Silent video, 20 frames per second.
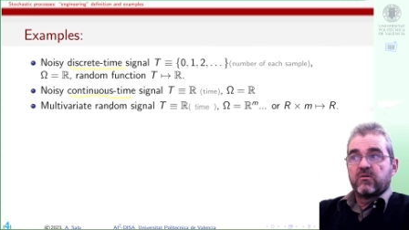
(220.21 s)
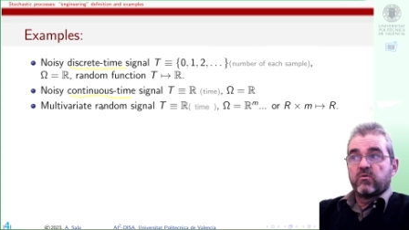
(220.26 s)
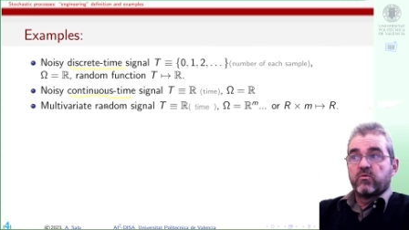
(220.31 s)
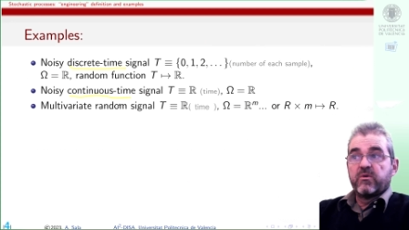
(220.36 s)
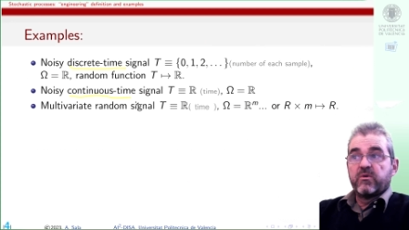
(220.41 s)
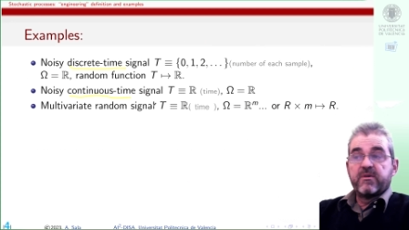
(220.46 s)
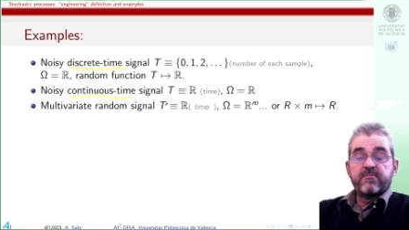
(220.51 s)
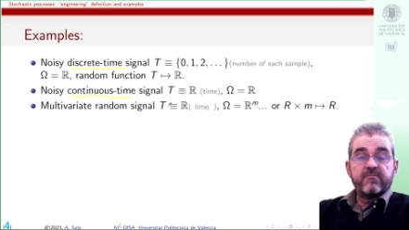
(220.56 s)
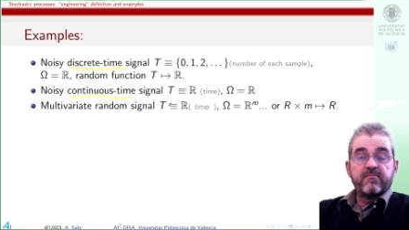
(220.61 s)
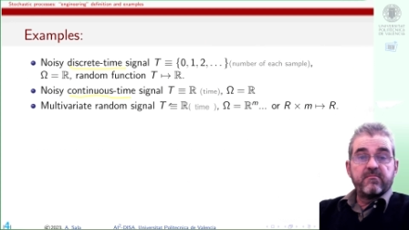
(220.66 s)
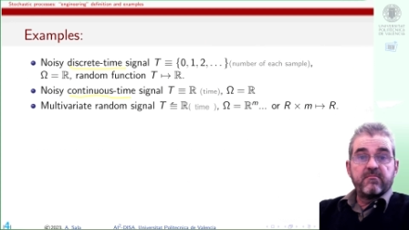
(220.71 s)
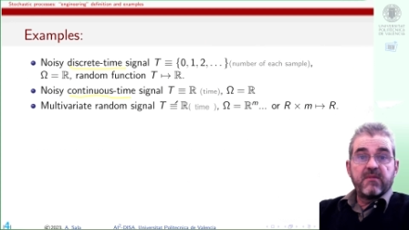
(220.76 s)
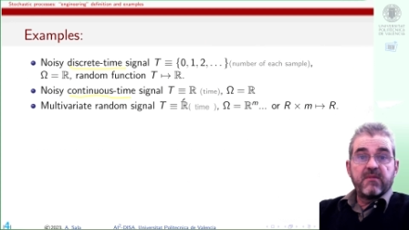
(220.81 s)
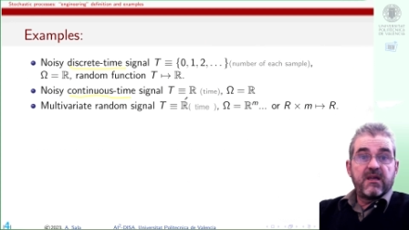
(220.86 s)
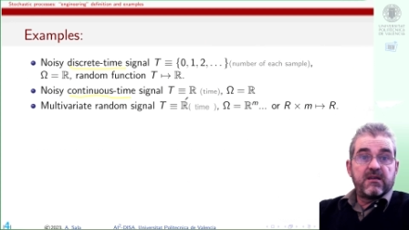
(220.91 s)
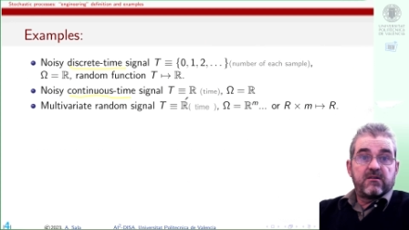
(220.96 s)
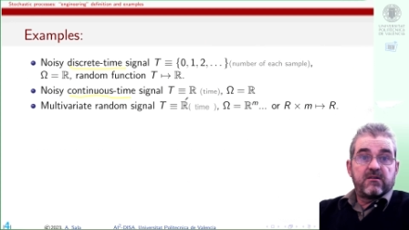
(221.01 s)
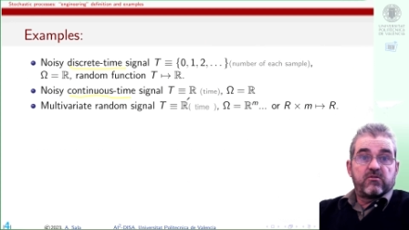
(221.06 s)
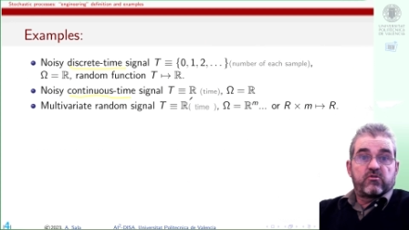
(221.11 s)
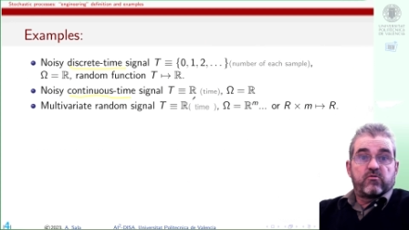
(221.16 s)
We
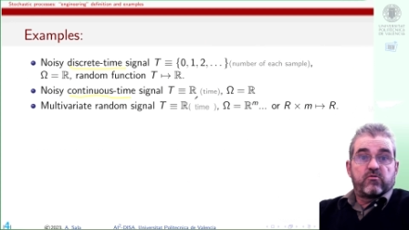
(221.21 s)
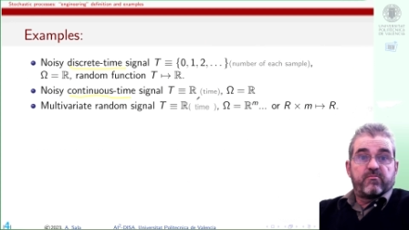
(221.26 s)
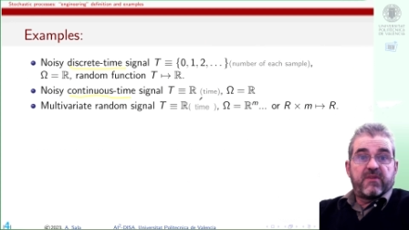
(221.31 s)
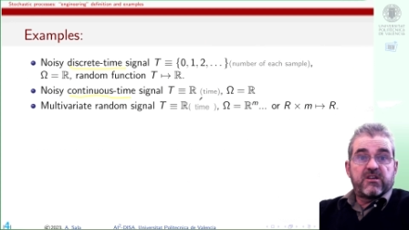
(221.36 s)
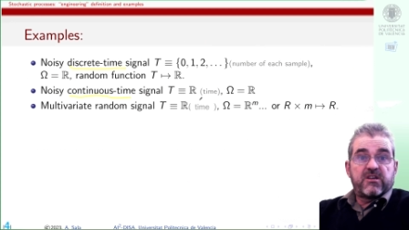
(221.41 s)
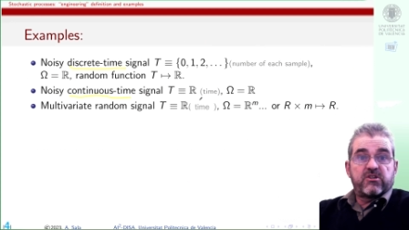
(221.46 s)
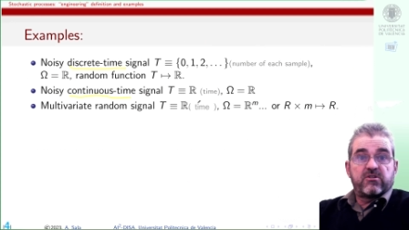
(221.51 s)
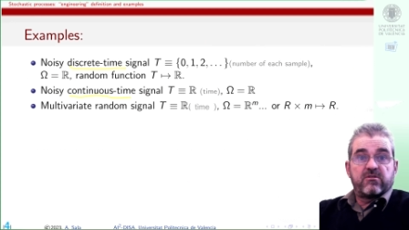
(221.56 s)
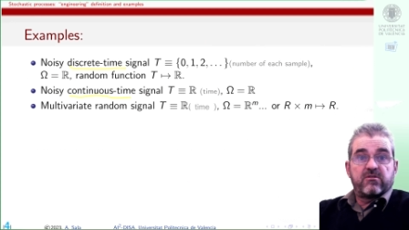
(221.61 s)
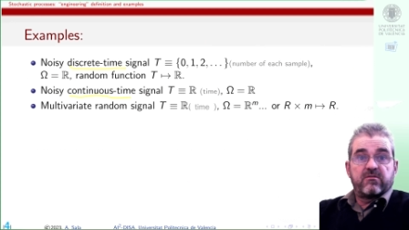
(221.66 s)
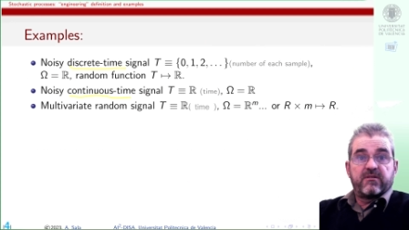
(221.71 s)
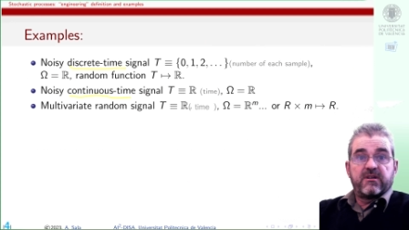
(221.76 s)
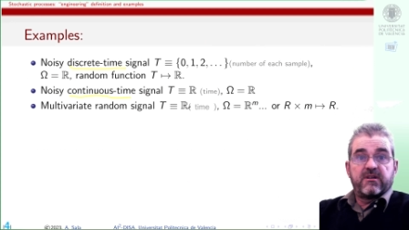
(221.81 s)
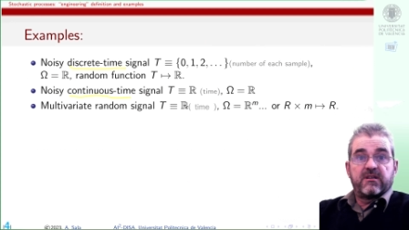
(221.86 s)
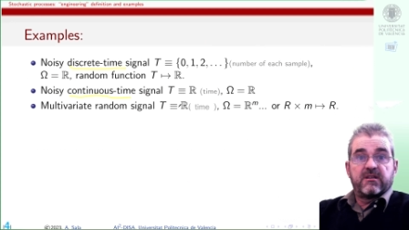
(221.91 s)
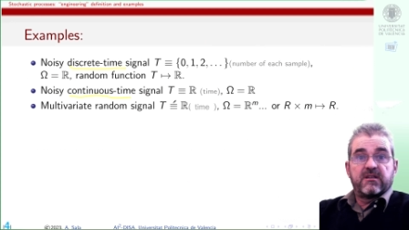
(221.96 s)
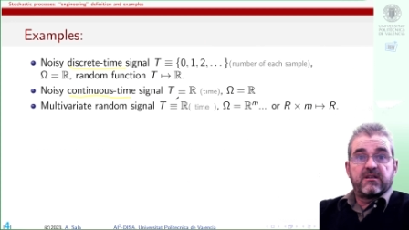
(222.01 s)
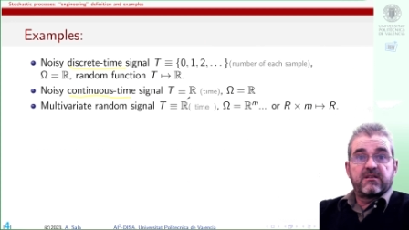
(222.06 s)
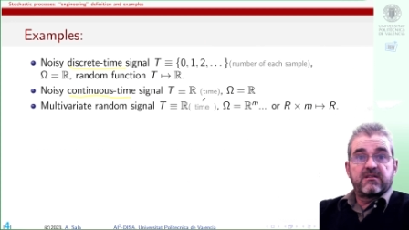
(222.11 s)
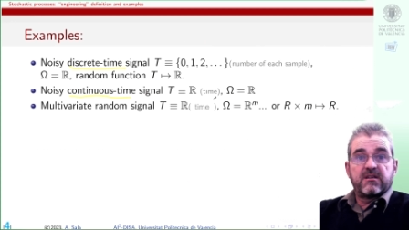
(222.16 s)
may also measure
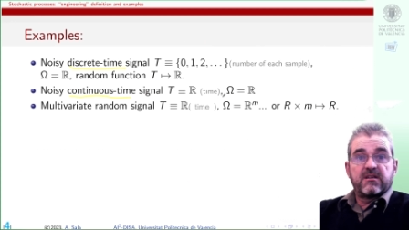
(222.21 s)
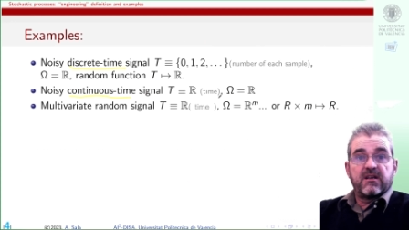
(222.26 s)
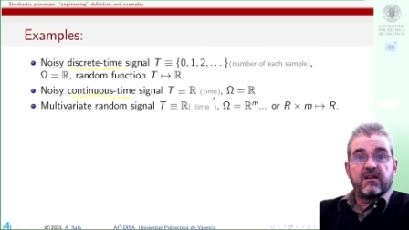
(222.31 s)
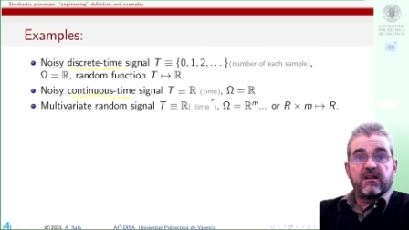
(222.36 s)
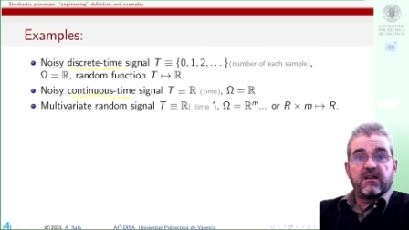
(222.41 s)
in, let's say,